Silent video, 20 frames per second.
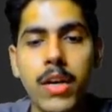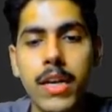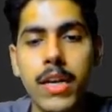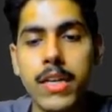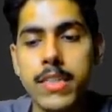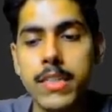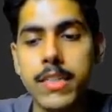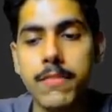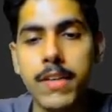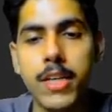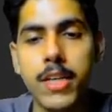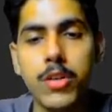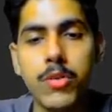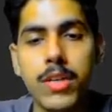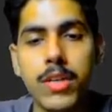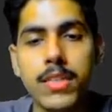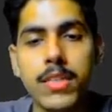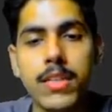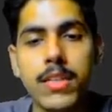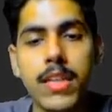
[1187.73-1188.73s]
given to us
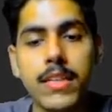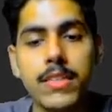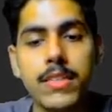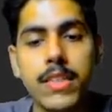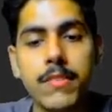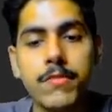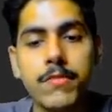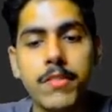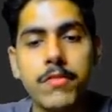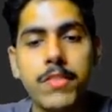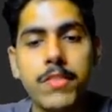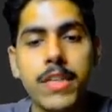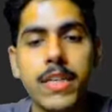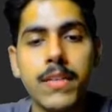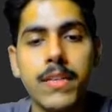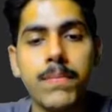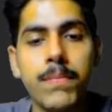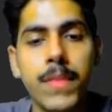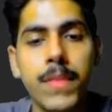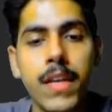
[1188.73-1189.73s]
is, let's say, 15.
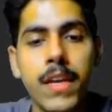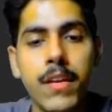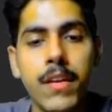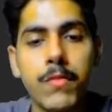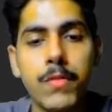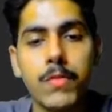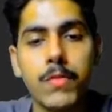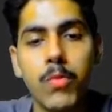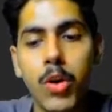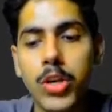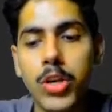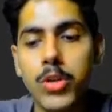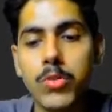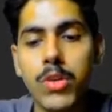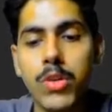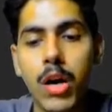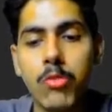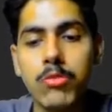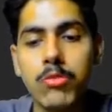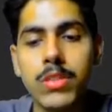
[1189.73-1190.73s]
We want to
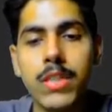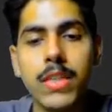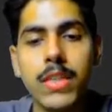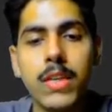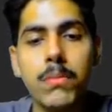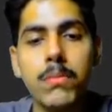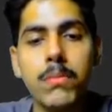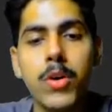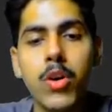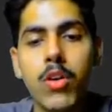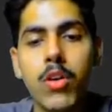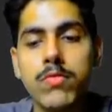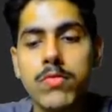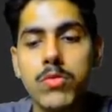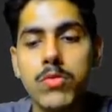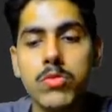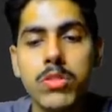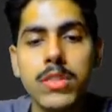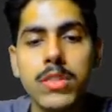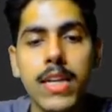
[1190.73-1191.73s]
count the number of
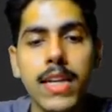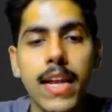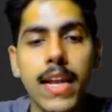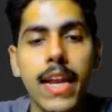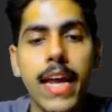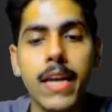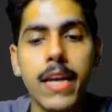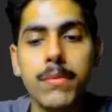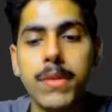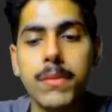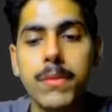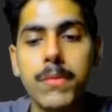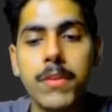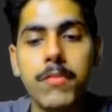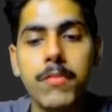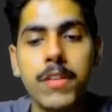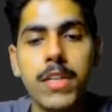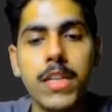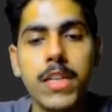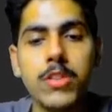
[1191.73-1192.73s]
nodes that are lying in
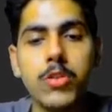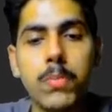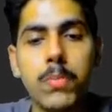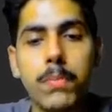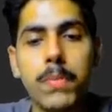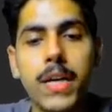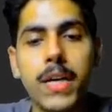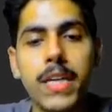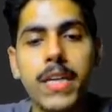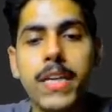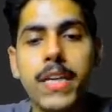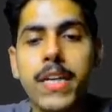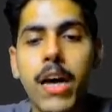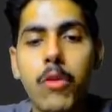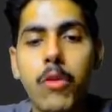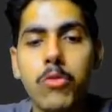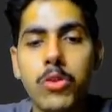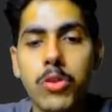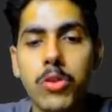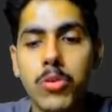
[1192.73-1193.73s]
between names. So print
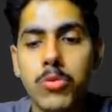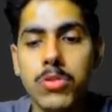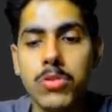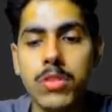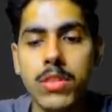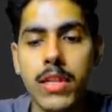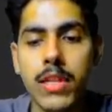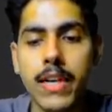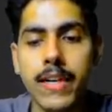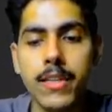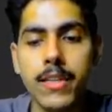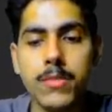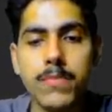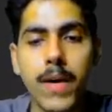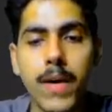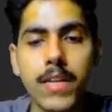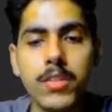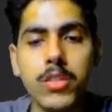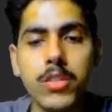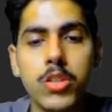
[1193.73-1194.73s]
count nodes. Let us
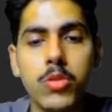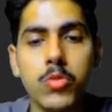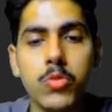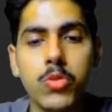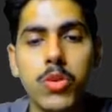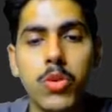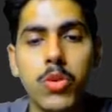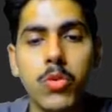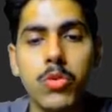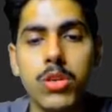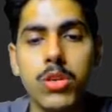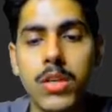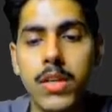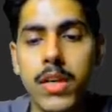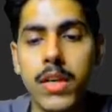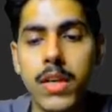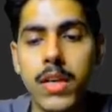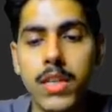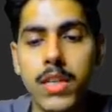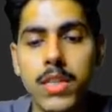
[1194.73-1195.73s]
pass the root node,
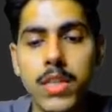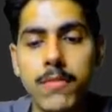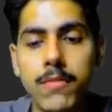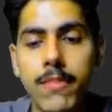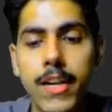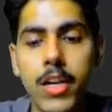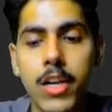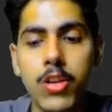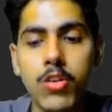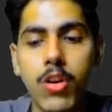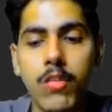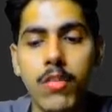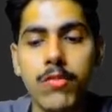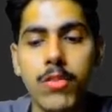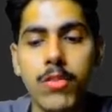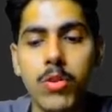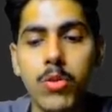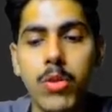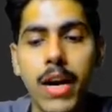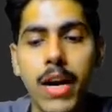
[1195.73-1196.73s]
the value of
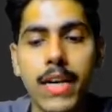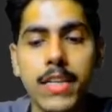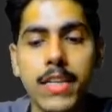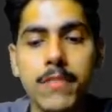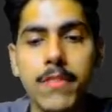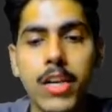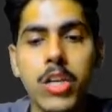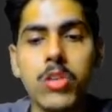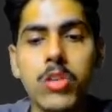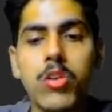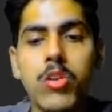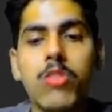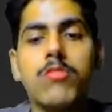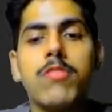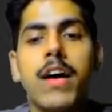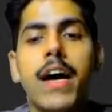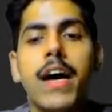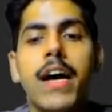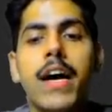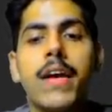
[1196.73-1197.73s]
low and the value of
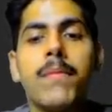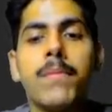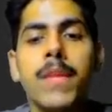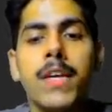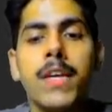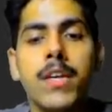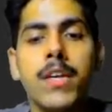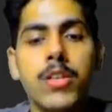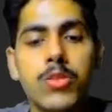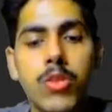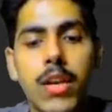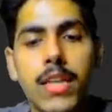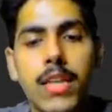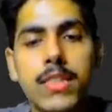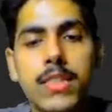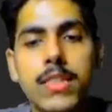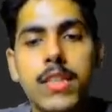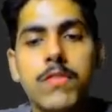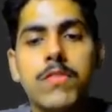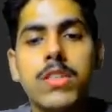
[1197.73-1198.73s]
high. So let's
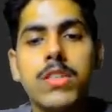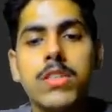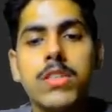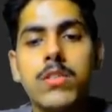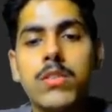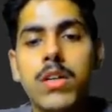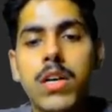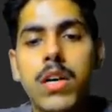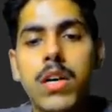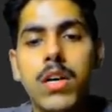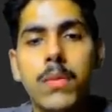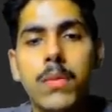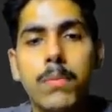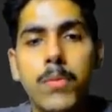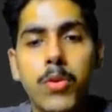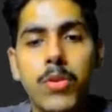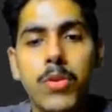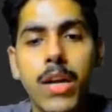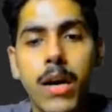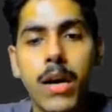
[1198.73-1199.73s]
give this
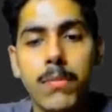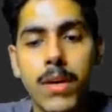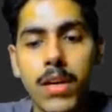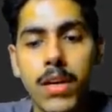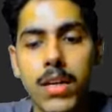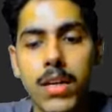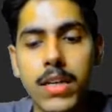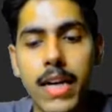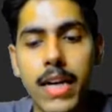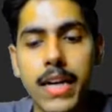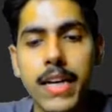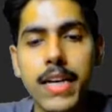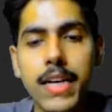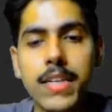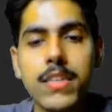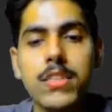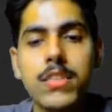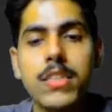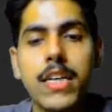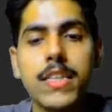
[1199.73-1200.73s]
program a and let
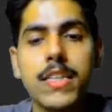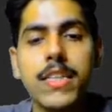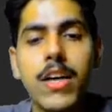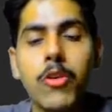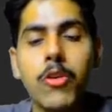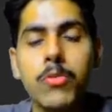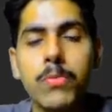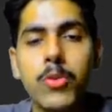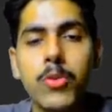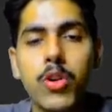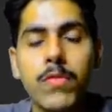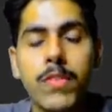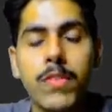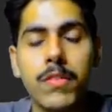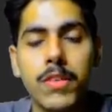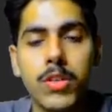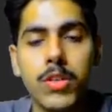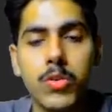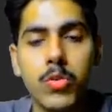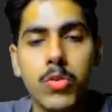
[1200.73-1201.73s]
us check the output of our
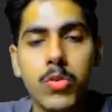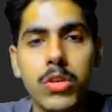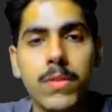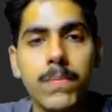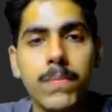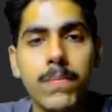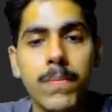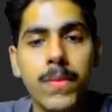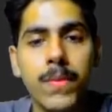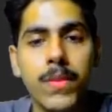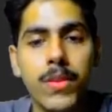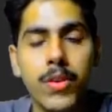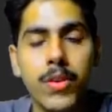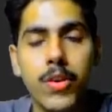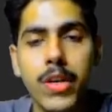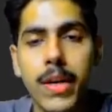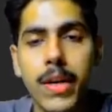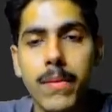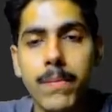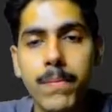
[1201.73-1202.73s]
code.
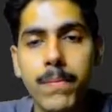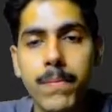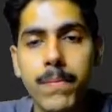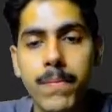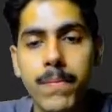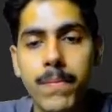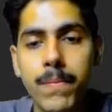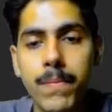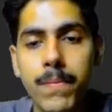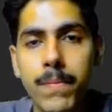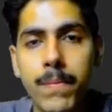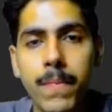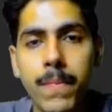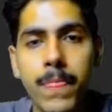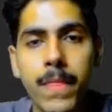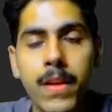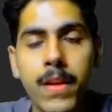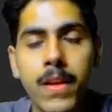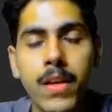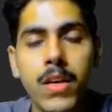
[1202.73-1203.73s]
Okay,
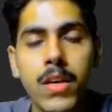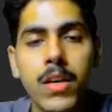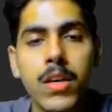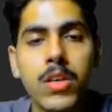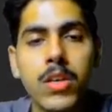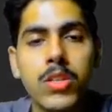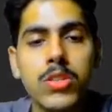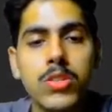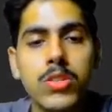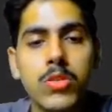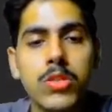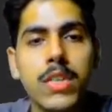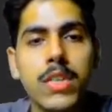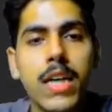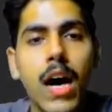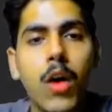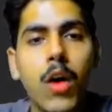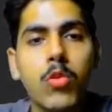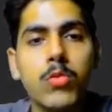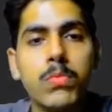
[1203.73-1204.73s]
so the
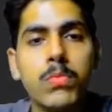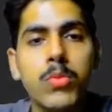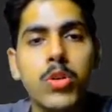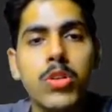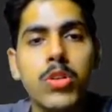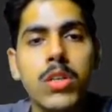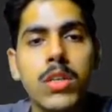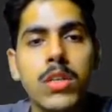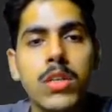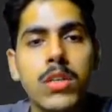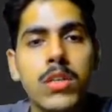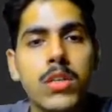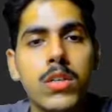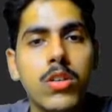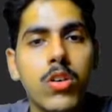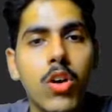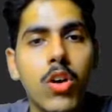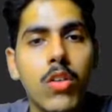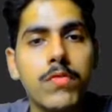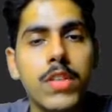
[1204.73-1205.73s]
output
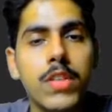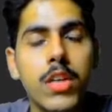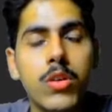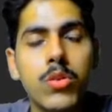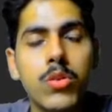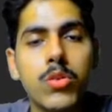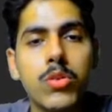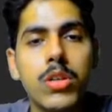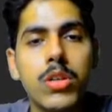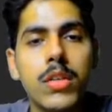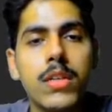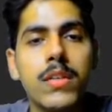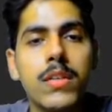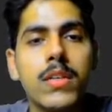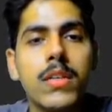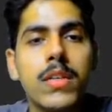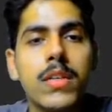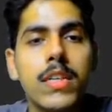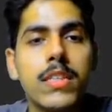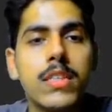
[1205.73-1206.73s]
of the code
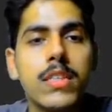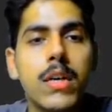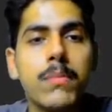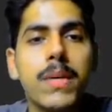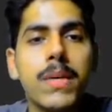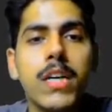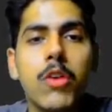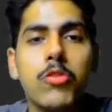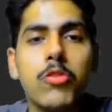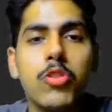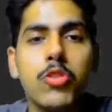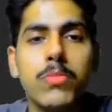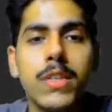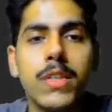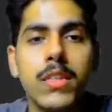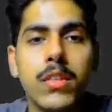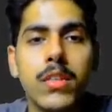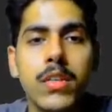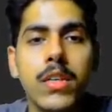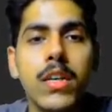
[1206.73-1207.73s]
is coming out to be
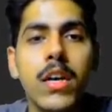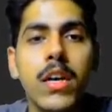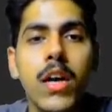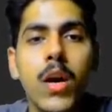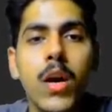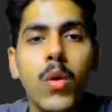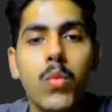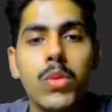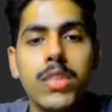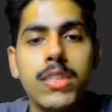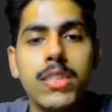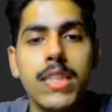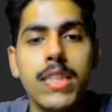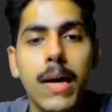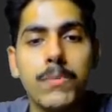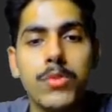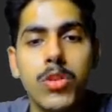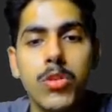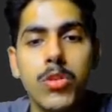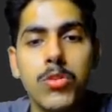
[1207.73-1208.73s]
3, which is
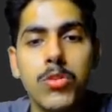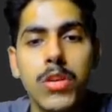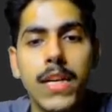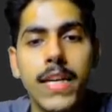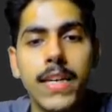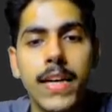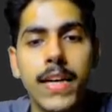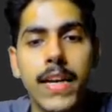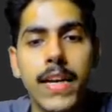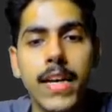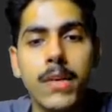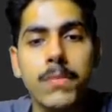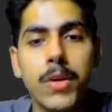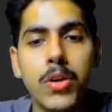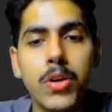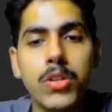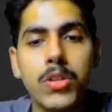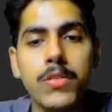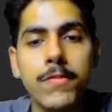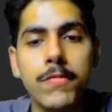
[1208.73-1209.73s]
absolutely correct
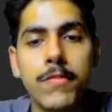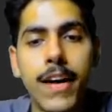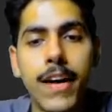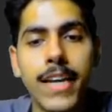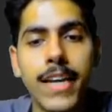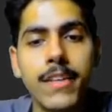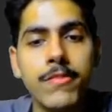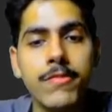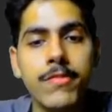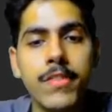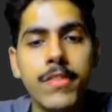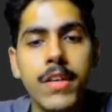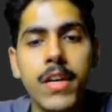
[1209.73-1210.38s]
because 5,